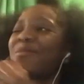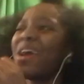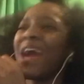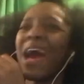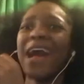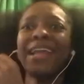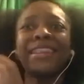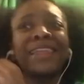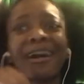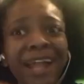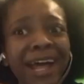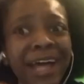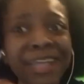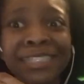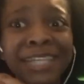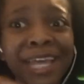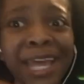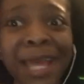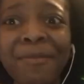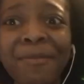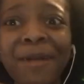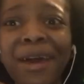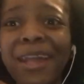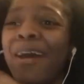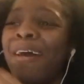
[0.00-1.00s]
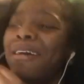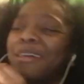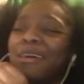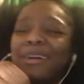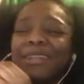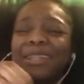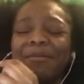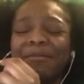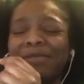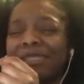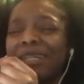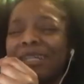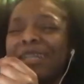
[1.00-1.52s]
I thought I sing better. Hold on,
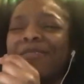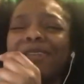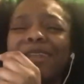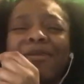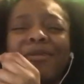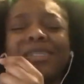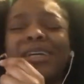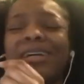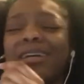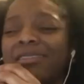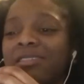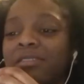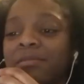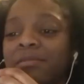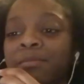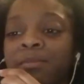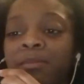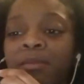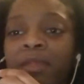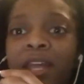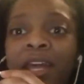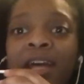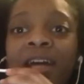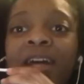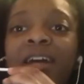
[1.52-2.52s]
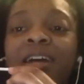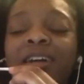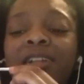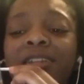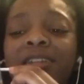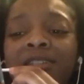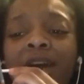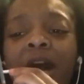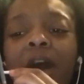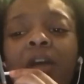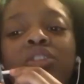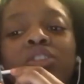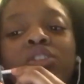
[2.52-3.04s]
let me start over. That was ugly.
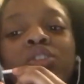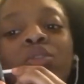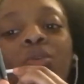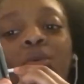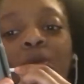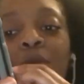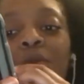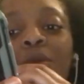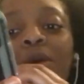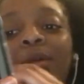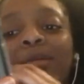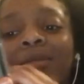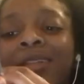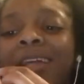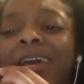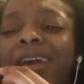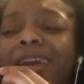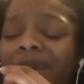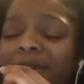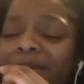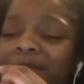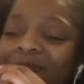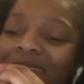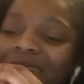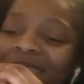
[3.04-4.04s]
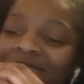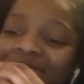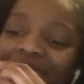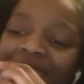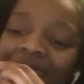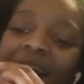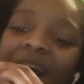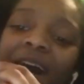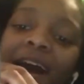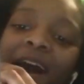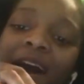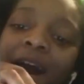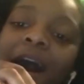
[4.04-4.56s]
Thought you won't leave my
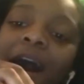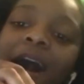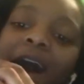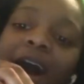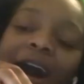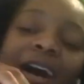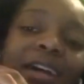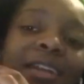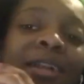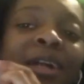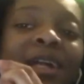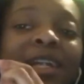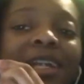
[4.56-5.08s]
side.